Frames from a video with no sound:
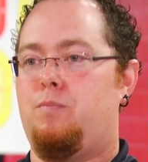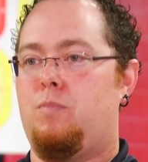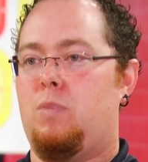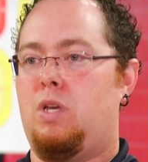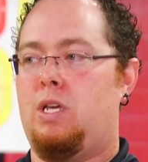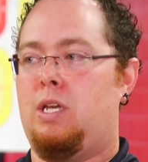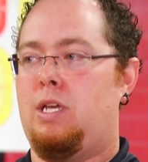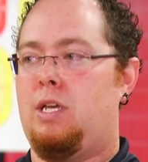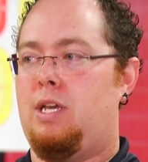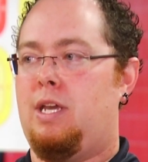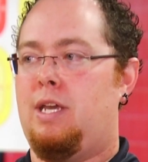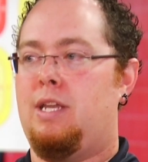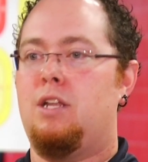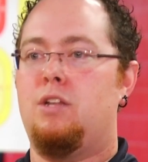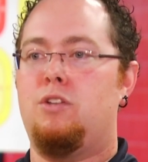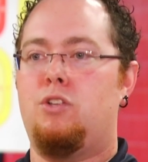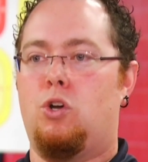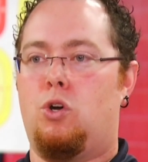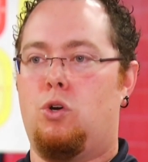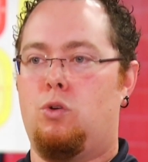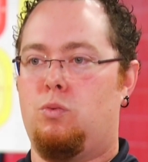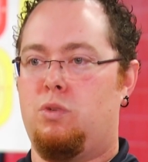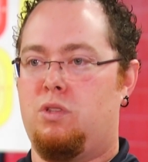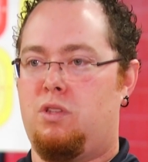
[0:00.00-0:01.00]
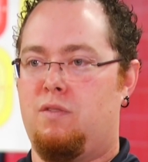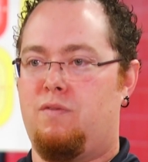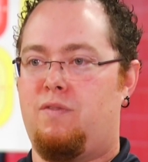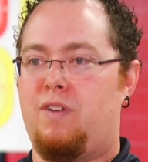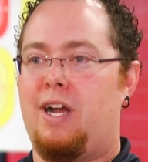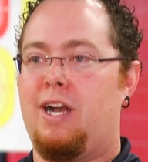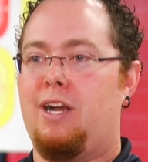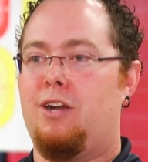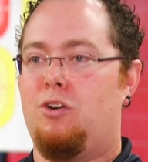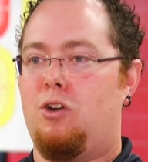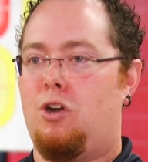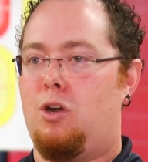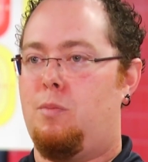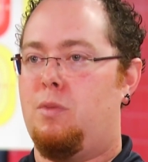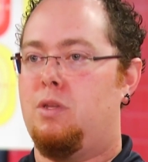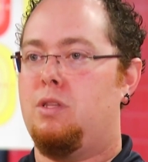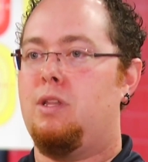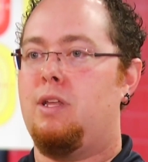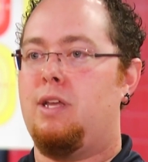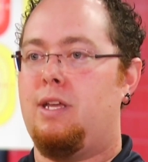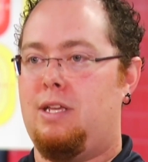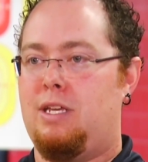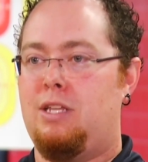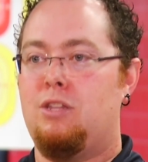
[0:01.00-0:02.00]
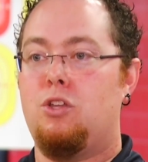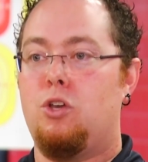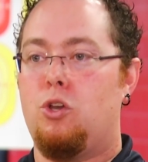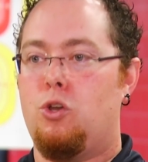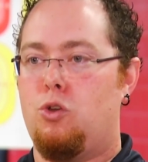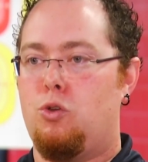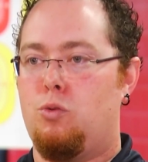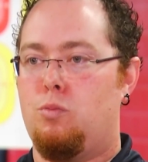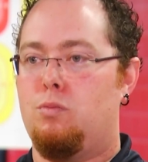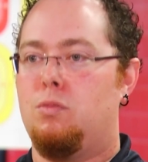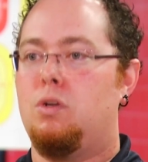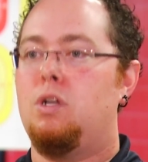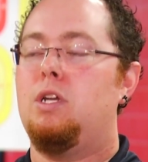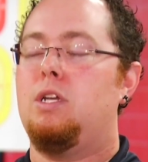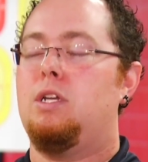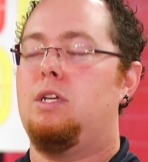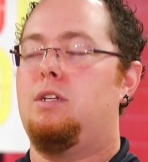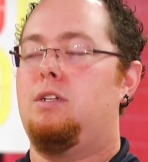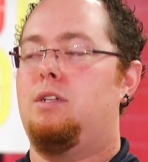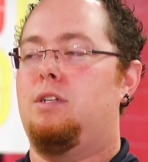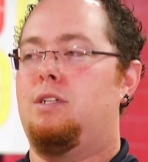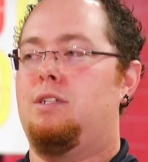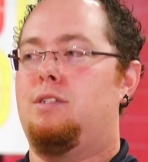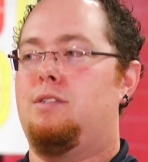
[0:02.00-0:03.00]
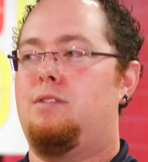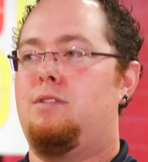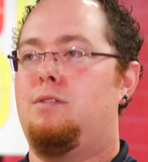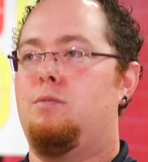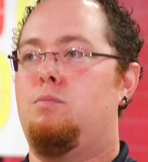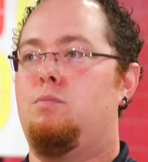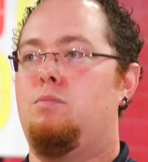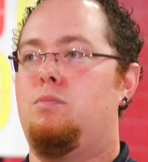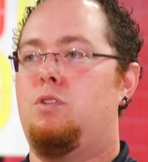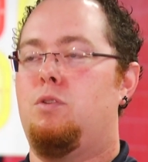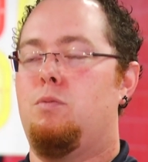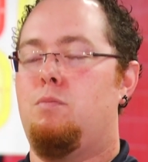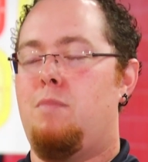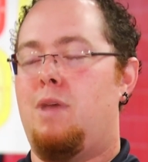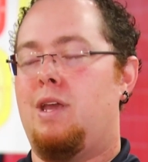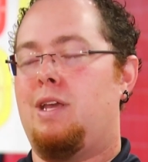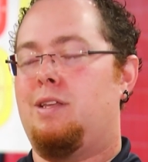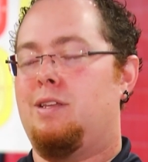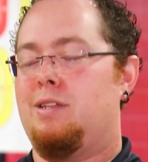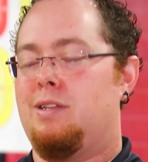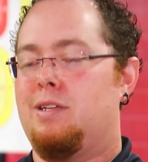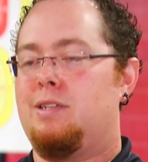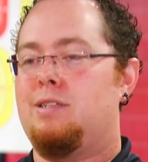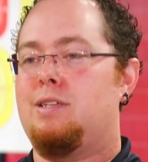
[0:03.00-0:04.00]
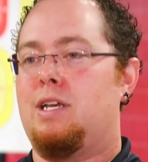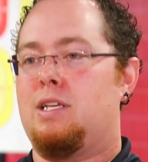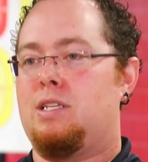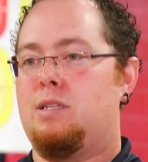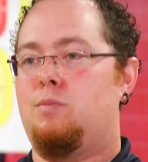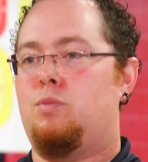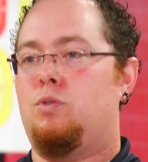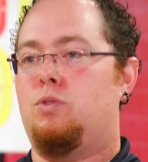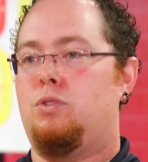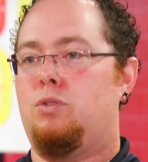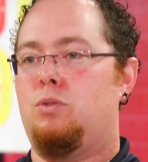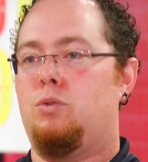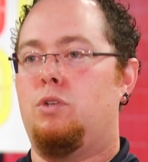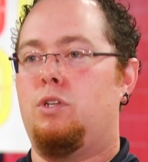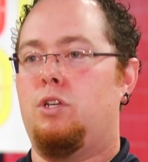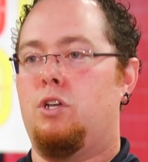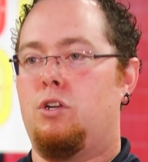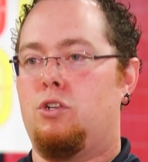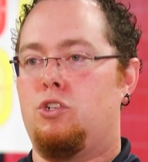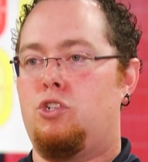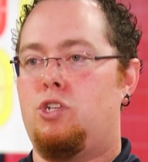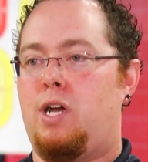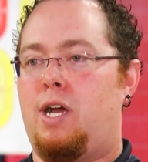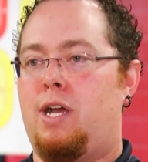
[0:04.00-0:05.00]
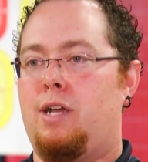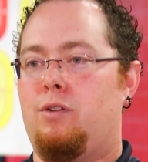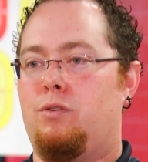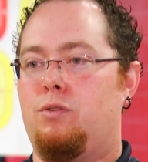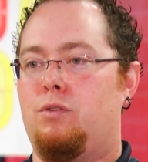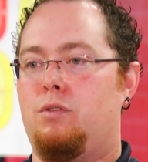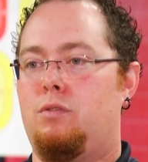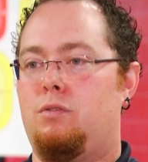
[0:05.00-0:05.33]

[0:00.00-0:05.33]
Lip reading: an adult with the firearm in the home to make it accessible to a young child.